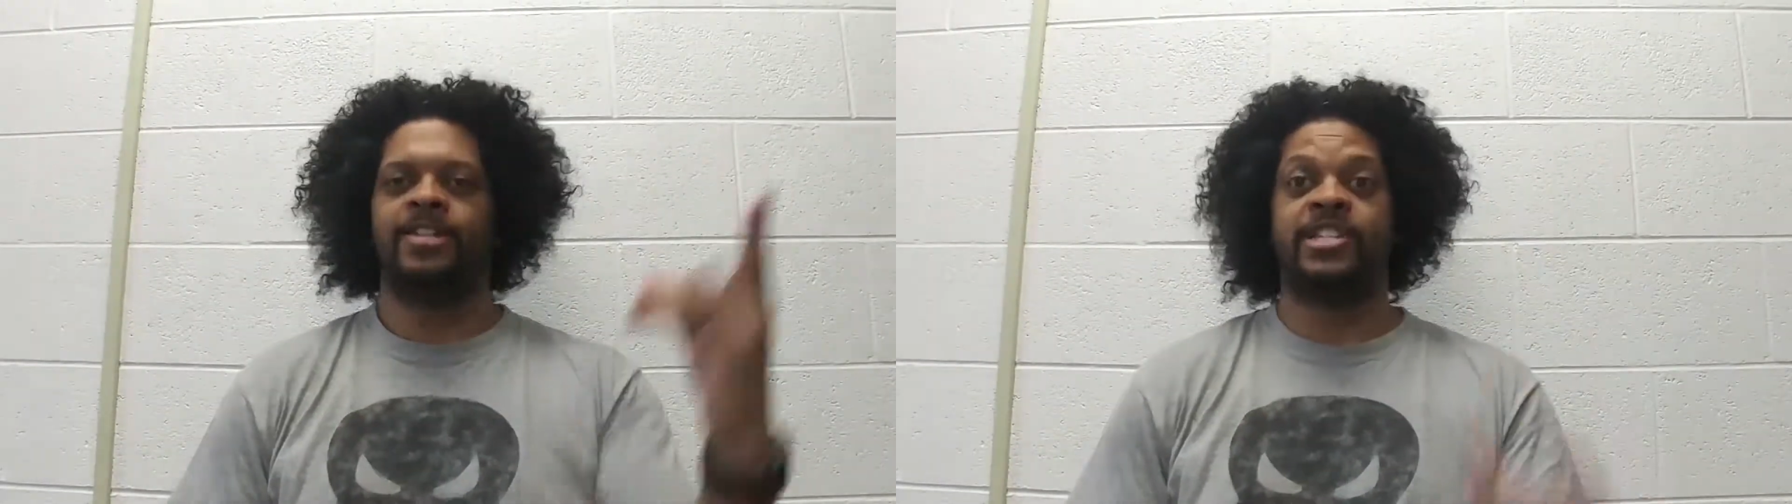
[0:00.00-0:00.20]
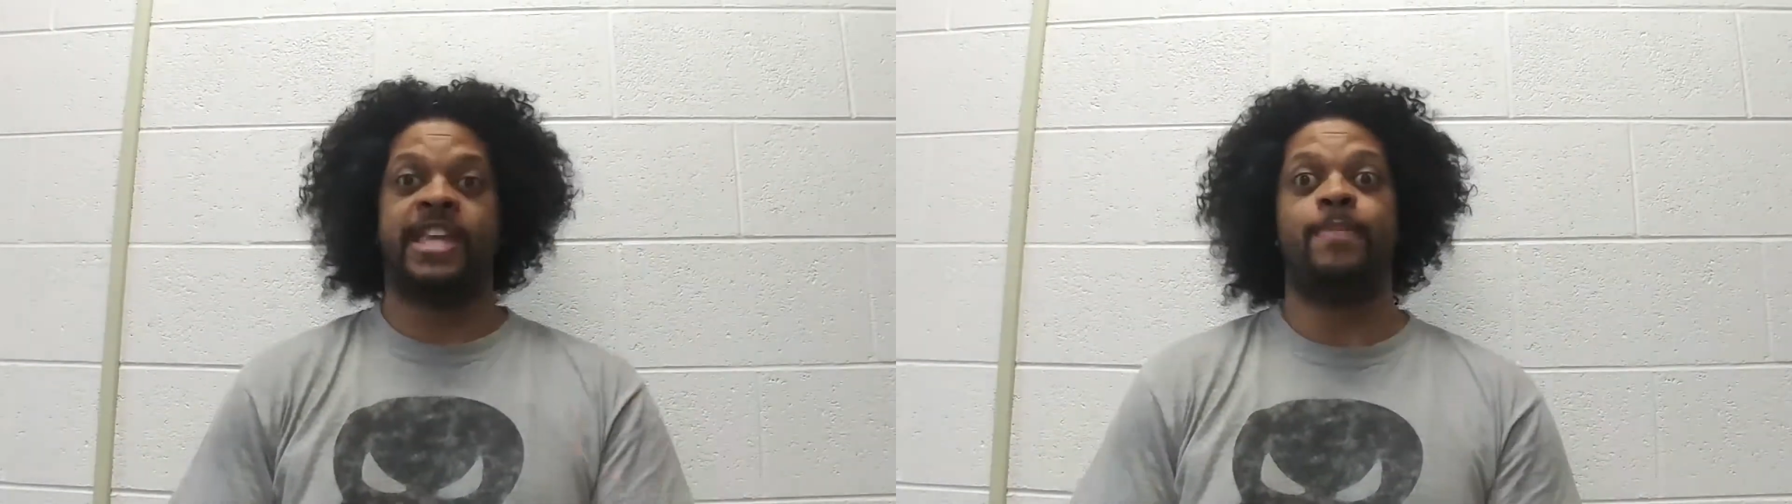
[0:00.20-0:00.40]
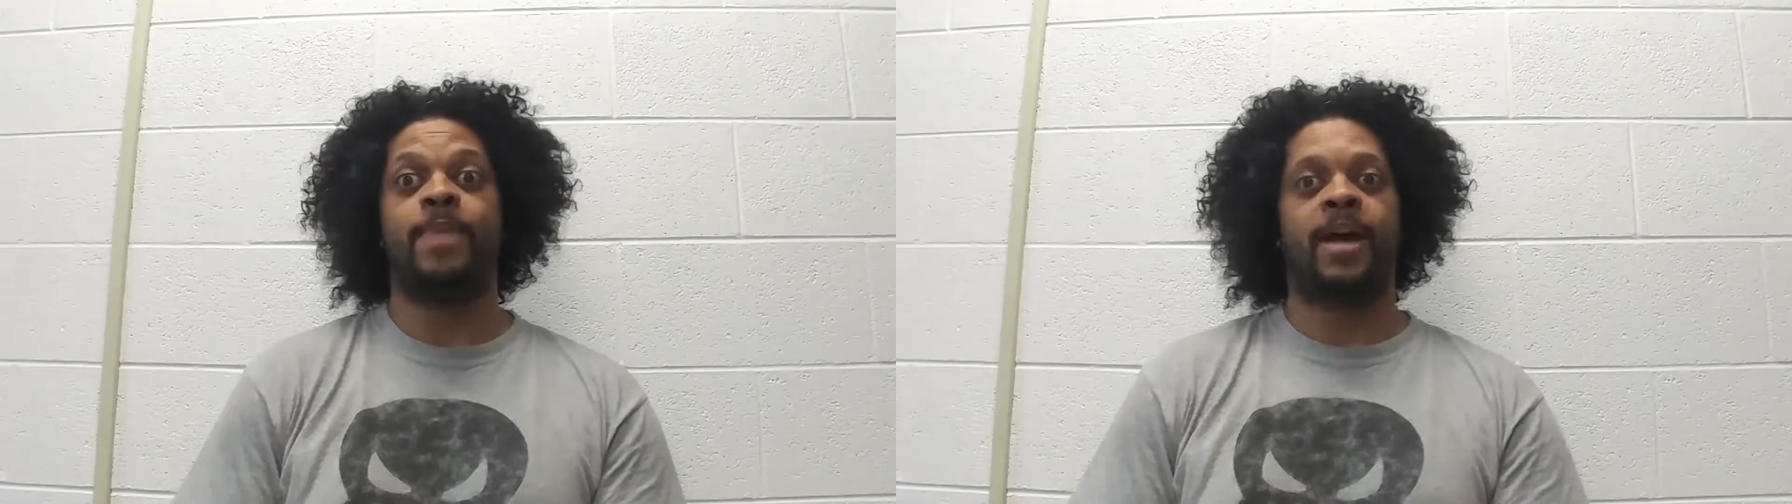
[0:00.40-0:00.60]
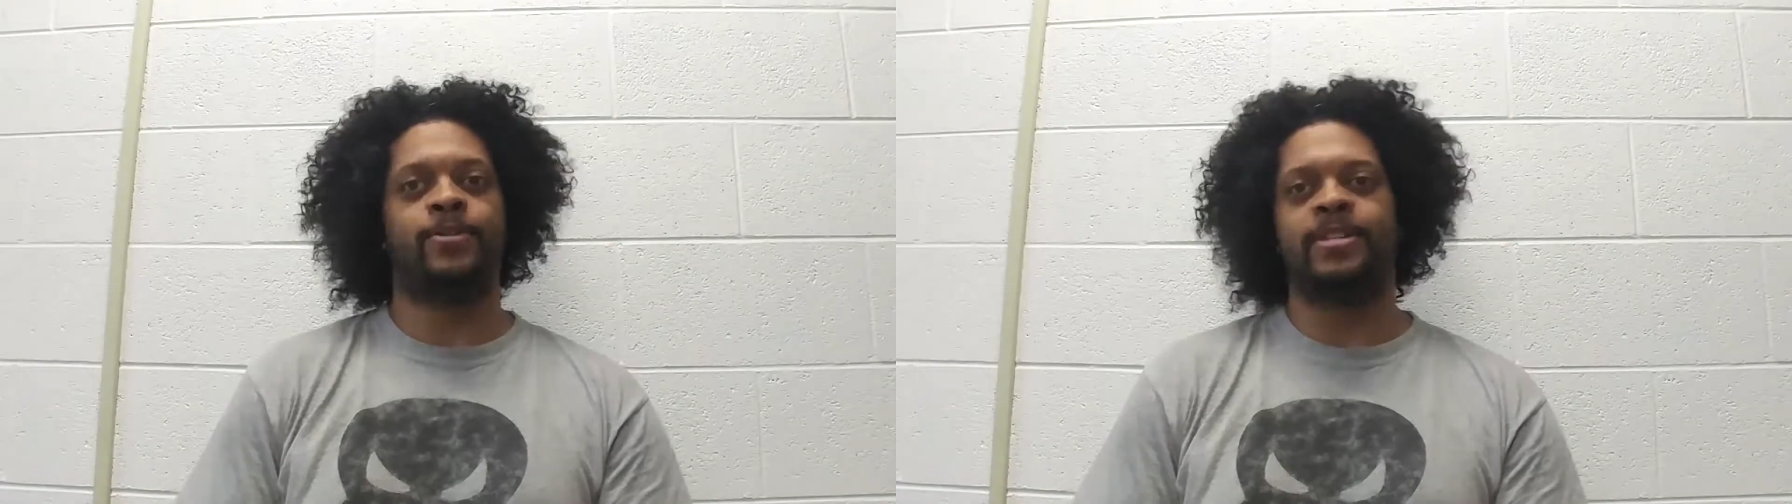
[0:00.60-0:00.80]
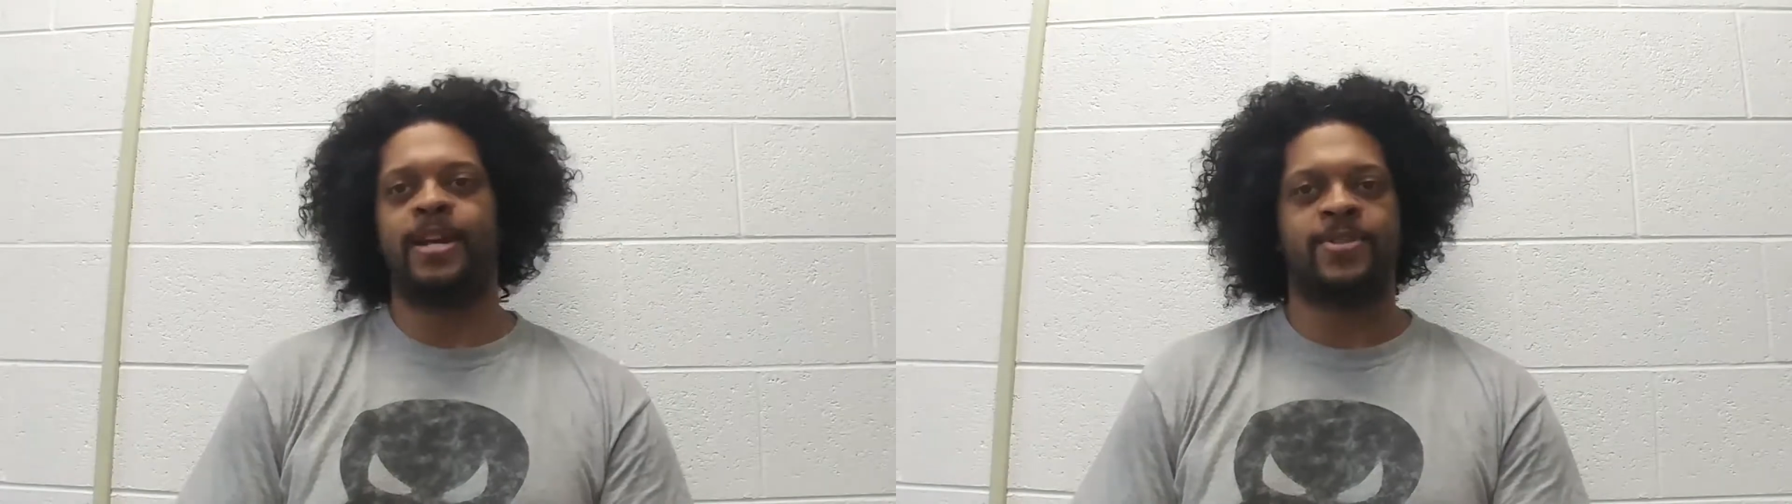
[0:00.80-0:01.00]
just came back
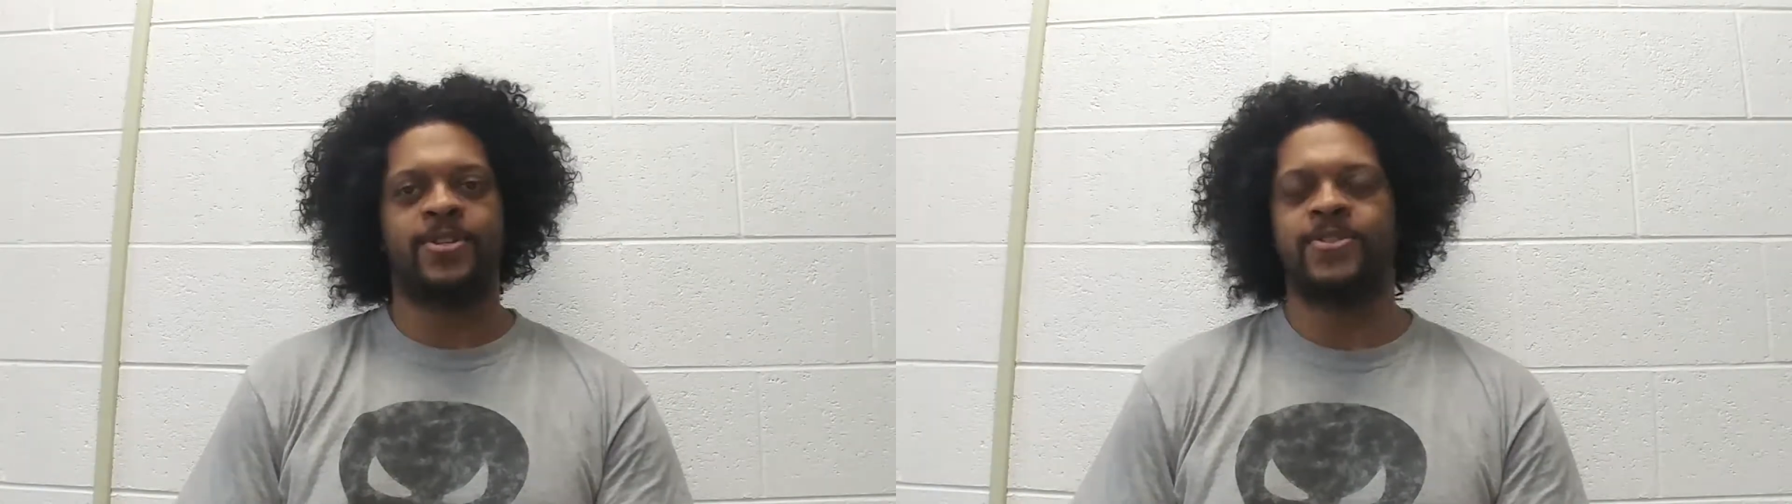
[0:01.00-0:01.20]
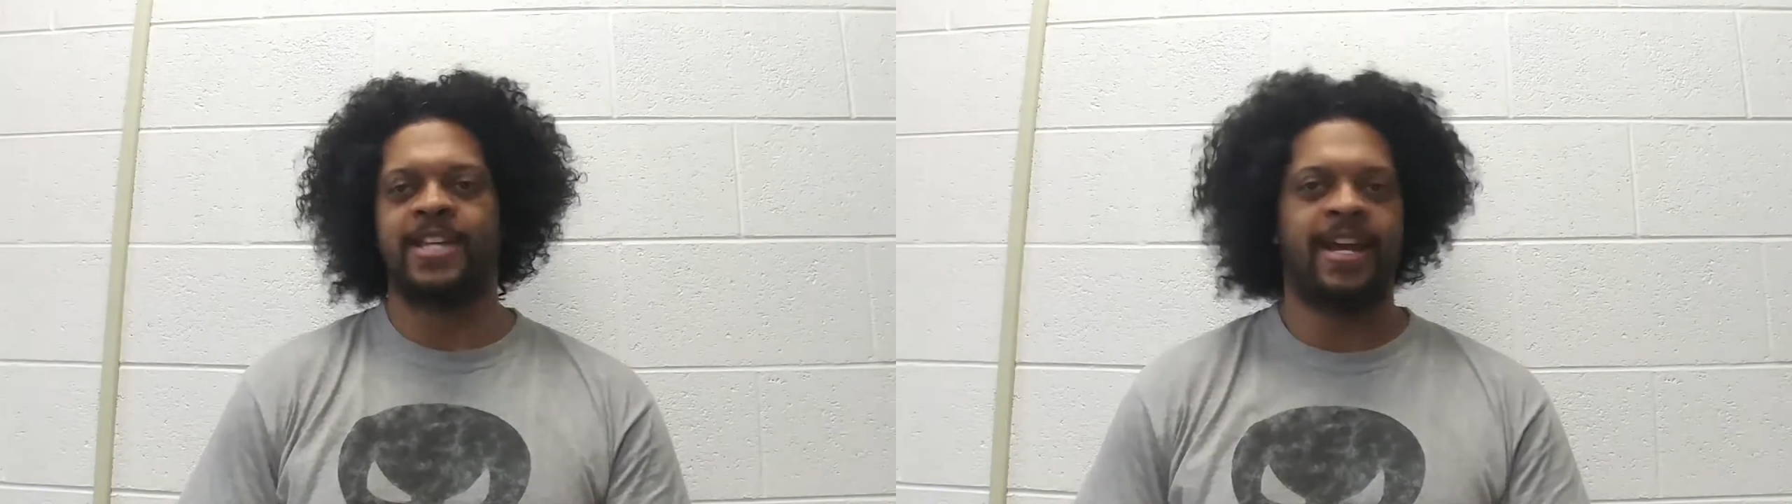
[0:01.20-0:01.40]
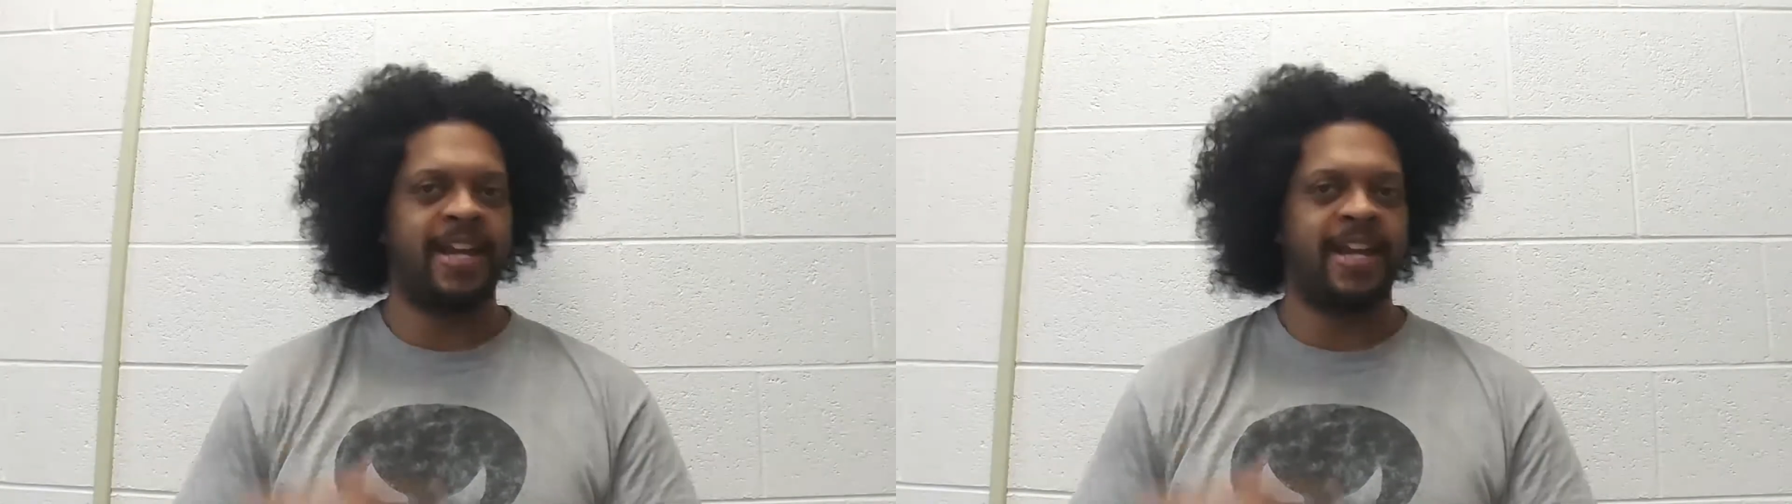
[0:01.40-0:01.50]
with an episode saying,